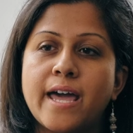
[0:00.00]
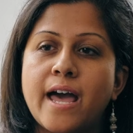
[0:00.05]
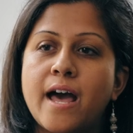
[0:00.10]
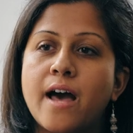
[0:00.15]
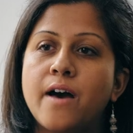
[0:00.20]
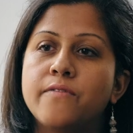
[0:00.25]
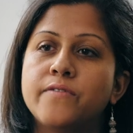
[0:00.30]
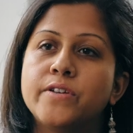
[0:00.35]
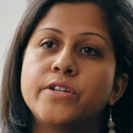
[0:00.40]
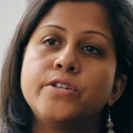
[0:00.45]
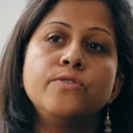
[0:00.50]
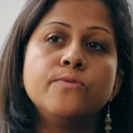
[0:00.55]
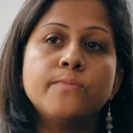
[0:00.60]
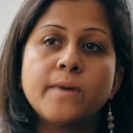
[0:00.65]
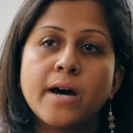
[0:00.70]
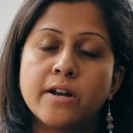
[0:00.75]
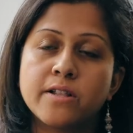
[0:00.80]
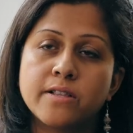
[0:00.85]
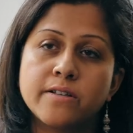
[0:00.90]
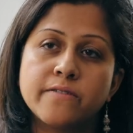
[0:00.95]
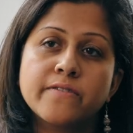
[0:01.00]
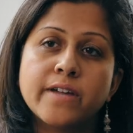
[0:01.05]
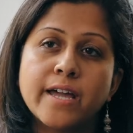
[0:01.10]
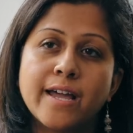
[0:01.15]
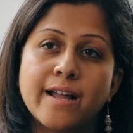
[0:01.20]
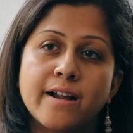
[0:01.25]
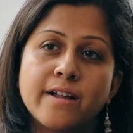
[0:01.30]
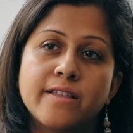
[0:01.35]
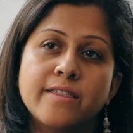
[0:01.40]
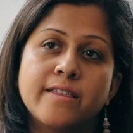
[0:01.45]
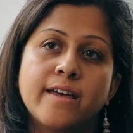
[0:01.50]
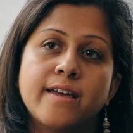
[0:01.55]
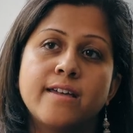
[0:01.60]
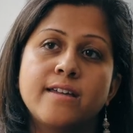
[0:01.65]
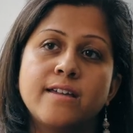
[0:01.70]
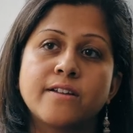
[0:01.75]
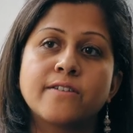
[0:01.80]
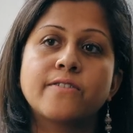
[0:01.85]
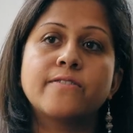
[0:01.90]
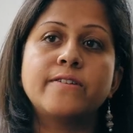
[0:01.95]
have a new model of care
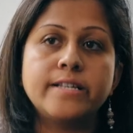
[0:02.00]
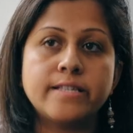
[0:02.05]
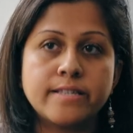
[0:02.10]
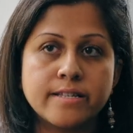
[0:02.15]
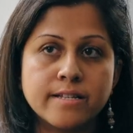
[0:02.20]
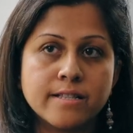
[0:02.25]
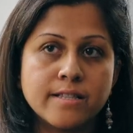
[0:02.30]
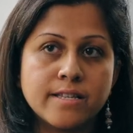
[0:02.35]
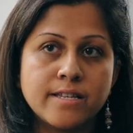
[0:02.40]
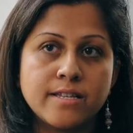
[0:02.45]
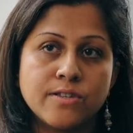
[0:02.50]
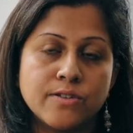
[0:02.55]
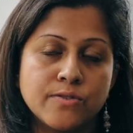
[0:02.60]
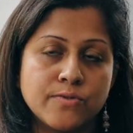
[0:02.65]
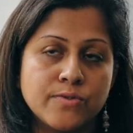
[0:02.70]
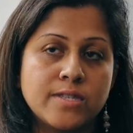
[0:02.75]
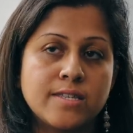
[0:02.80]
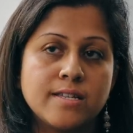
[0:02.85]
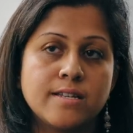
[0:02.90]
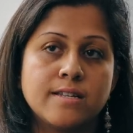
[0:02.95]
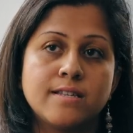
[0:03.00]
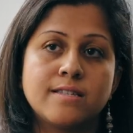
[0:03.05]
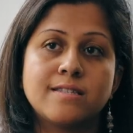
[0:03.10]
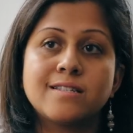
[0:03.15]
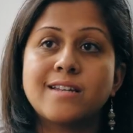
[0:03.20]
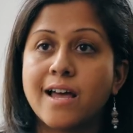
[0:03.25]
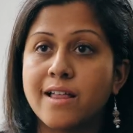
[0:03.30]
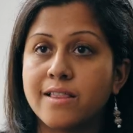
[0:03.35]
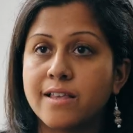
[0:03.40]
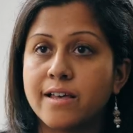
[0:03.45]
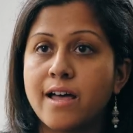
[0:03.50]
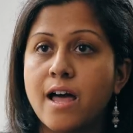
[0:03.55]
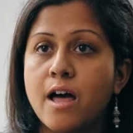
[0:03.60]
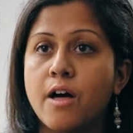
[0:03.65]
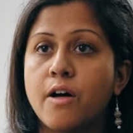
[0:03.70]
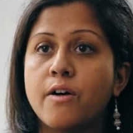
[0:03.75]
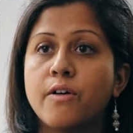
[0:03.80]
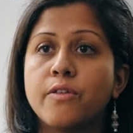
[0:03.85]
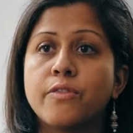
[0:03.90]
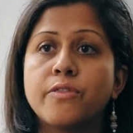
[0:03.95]
that increasingly uses
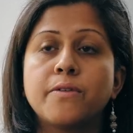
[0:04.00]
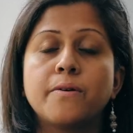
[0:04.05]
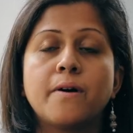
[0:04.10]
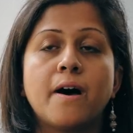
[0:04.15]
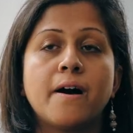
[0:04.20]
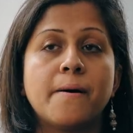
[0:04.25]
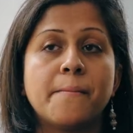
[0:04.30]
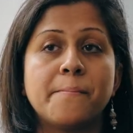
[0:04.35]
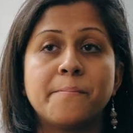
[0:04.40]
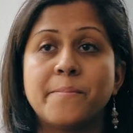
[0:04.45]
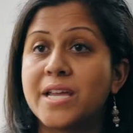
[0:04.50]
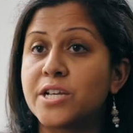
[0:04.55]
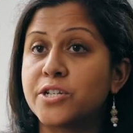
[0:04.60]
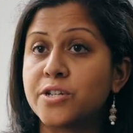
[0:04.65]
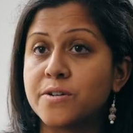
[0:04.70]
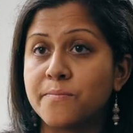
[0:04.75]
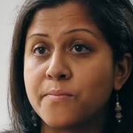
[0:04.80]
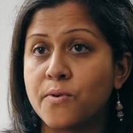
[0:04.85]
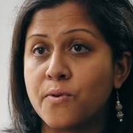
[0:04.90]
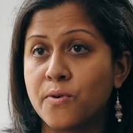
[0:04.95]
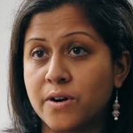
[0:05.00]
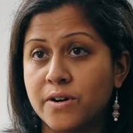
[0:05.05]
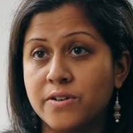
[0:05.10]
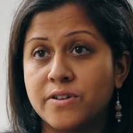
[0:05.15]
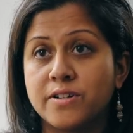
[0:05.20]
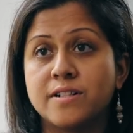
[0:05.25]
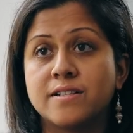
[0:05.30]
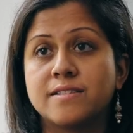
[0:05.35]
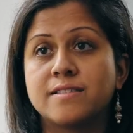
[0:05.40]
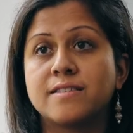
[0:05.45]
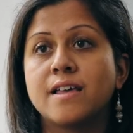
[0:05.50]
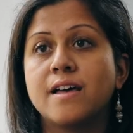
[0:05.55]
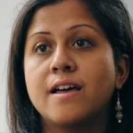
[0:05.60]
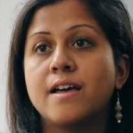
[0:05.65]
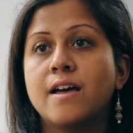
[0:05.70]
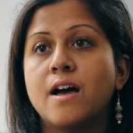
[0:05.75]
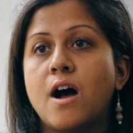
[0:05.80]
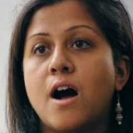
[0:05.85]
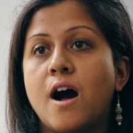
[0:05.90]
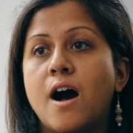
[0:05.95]
telehealth, patient portals,
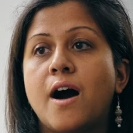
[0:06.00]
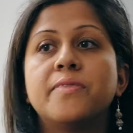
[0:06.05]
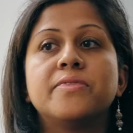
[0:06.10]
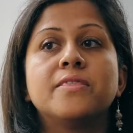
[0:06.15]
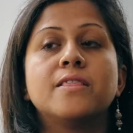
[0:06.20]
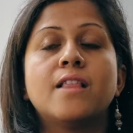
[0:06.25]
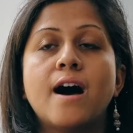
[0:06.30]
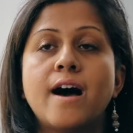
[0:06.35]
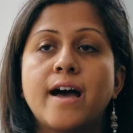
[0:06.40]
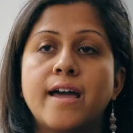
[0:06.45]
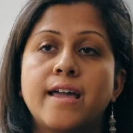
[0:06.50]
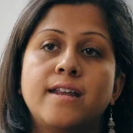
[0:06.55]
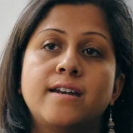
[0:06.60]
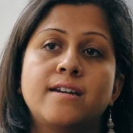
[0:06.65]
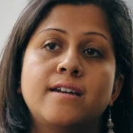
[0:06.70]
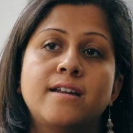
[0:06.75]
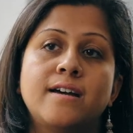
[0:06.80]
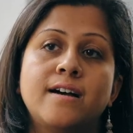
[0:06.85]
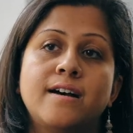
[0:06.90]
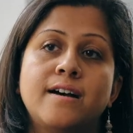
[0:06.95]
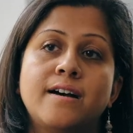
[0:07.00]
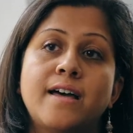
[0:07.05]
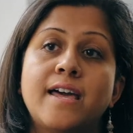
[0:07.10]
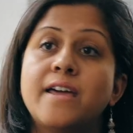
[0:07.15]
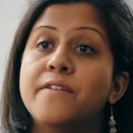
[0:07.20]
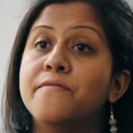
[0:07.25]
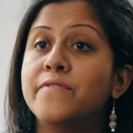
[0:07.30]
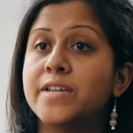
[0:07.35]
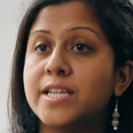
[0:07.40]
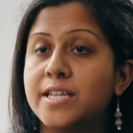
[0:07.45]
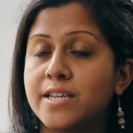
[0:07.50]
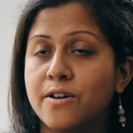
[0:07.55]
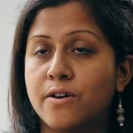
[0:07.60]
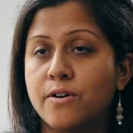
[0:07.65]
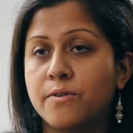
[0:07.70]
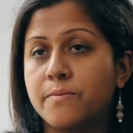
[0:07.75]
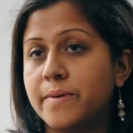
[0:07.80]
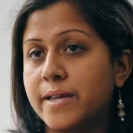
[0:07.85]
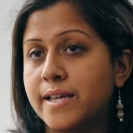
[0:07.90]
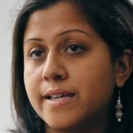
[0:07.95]
online and
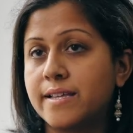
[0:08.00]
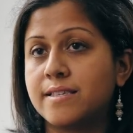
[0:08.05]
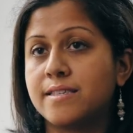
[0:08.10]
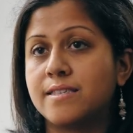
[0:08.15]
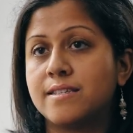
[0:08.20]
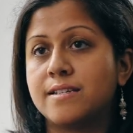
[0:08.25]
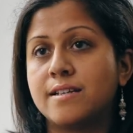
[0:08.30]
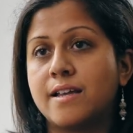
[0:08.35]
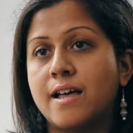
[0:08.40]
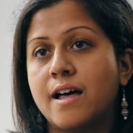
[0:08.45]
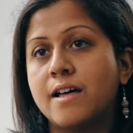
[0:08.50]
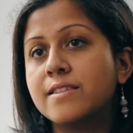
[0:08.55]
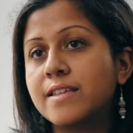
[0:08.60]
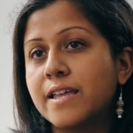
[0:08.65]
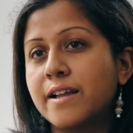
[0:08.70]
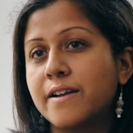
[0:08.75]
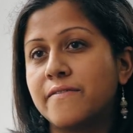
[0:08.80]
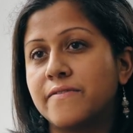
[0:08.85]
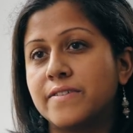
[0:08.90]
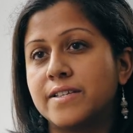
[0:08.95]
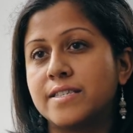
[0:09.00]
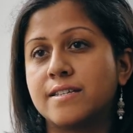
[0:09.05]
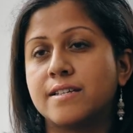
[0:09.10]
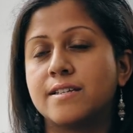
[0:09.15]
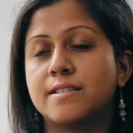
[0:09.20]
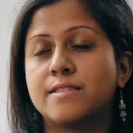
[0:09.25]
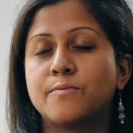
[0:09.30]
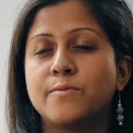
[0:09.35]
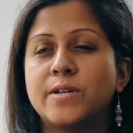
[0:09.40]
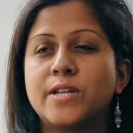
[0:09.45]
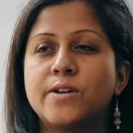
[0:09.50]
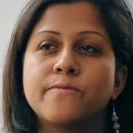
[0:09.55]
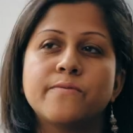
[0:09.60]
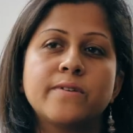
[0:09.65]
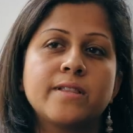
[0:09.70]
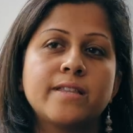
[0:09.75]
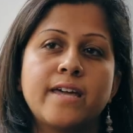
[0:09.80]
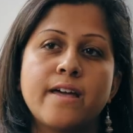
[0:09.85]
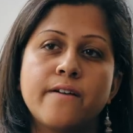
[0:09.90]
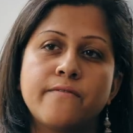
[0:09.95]
video-based healthcare visits, we don't
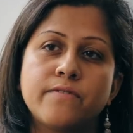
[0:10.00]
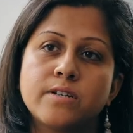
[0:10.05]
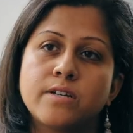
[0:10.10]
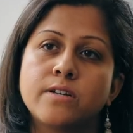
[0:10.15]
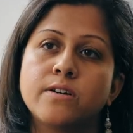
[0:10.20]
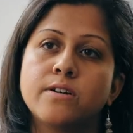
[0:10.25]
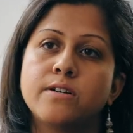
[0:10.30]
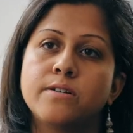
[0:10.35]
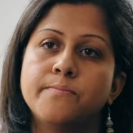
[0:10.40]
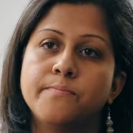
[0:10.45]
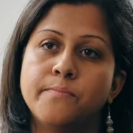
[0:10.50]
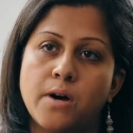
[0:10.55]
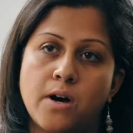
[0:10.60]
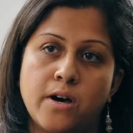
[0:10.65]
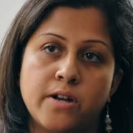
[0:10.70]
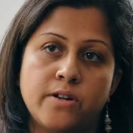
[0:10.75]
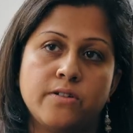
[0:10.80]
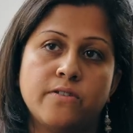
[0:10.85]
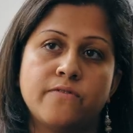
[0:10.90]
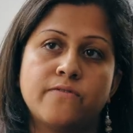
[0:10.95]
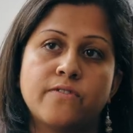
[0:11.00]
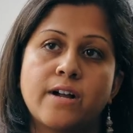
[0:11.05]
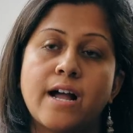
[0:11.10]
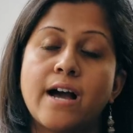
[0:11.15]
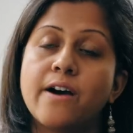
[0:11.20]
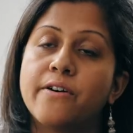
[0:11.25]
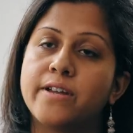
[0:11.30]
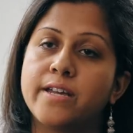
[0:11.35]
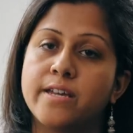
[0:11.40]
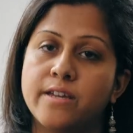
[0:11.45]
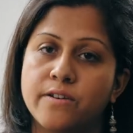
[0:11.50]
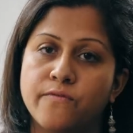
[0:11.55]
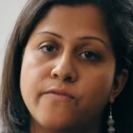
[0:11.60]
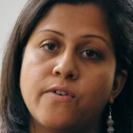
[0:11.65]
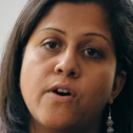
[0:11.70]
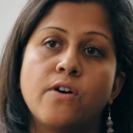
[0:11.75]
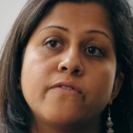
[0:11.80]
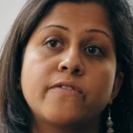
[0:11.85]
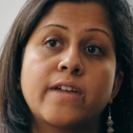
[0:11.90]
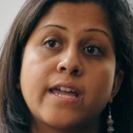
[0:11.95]
really have a good model for how to
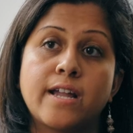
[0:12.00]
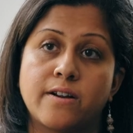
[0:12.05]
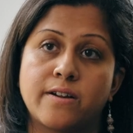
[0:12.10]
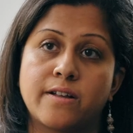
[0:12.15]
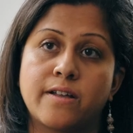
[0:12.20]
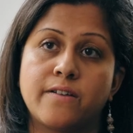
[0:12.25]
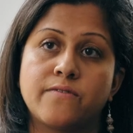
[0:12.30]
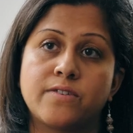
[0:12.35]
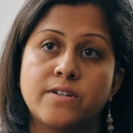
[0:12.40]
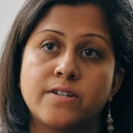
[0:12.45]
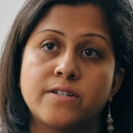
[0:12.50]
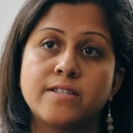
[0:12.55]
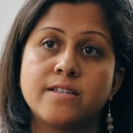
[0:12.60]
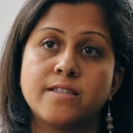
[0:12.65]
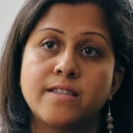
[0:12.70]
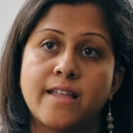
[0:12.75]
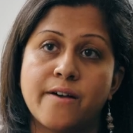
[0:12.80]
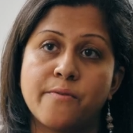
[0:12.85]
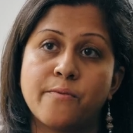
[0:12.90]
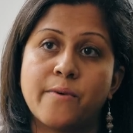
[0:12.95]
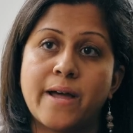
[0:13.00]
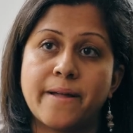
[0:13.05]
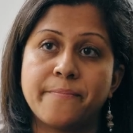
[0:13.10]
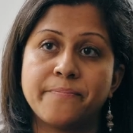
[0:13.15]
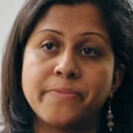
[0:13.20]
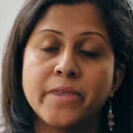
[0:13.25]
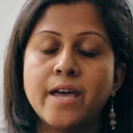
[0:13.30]
involve caregivers in that way.